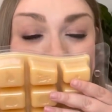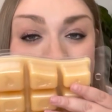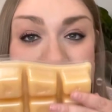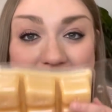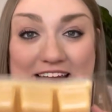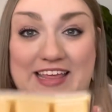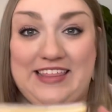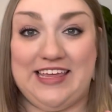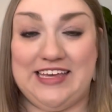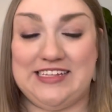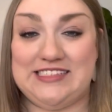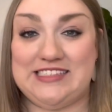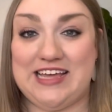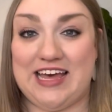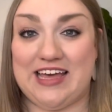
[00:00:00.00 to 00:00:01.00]
And I think
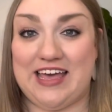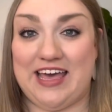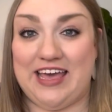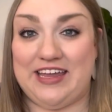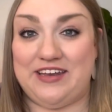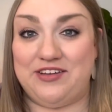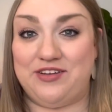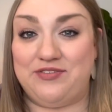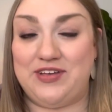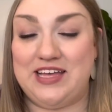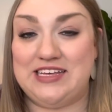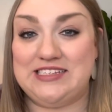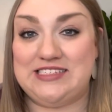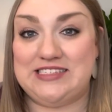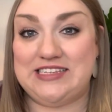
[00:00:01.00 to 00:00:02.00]
it's that kind of
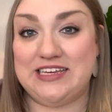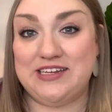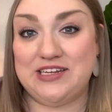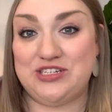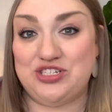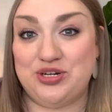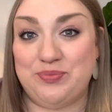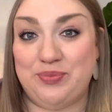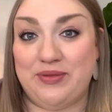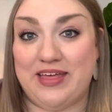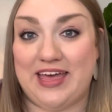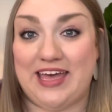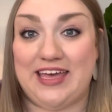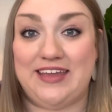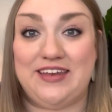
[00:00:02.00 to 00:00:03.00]
signature
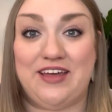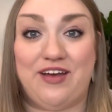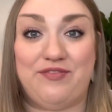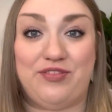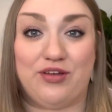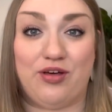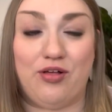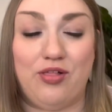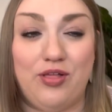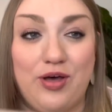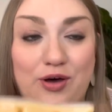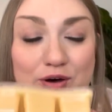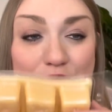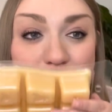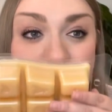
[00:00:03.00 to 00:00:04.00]
blend of the
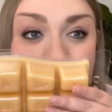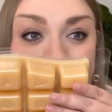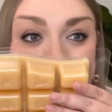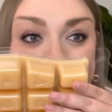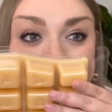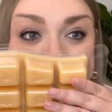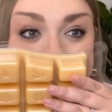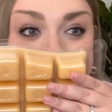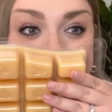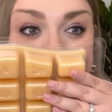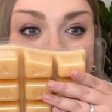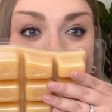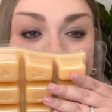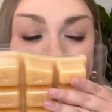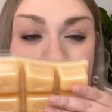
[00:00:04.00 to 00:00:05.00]
clove
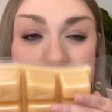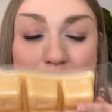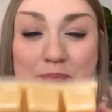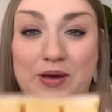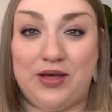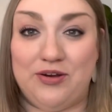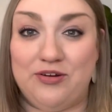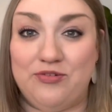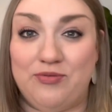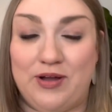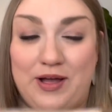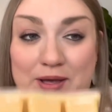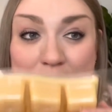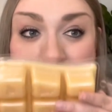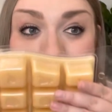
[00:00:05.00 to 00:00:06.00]
and buttered
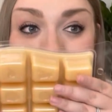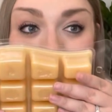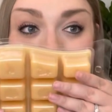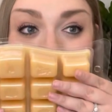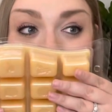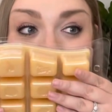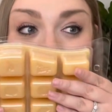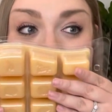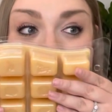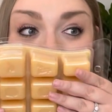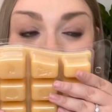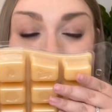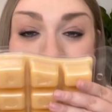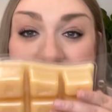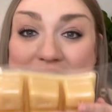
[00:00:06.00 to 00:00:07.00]
rum,
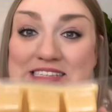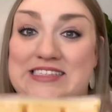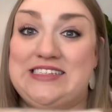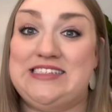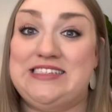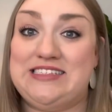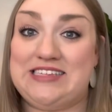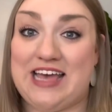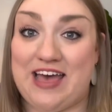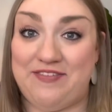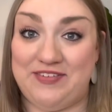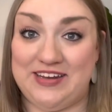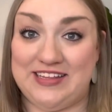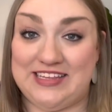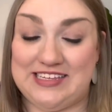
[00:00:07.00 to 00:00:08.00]
but this
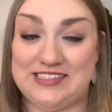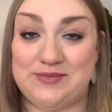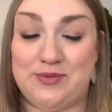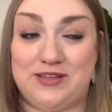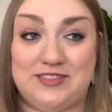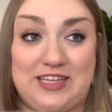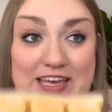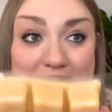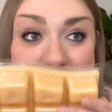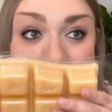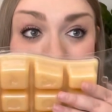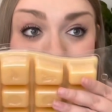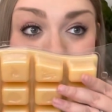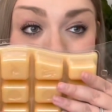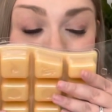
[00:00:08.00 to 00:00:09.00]
definitely smells like
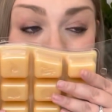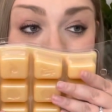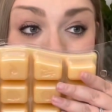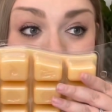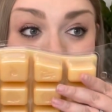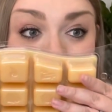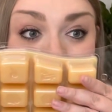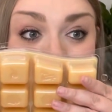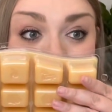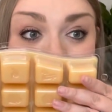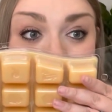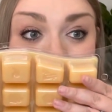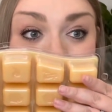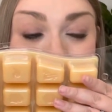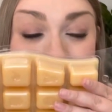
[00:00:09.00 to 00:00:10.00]
eggnog.
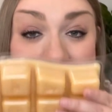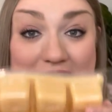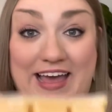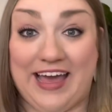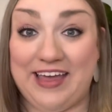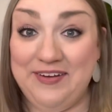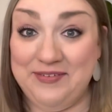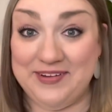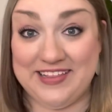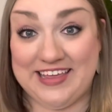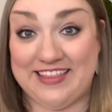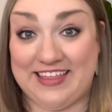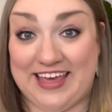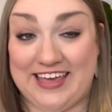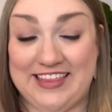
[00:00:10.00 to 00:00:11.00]
I really
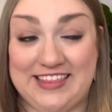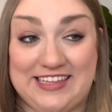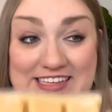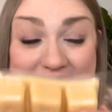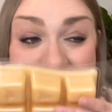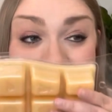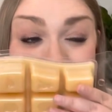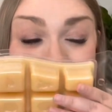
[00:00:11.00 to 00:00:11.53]
like this.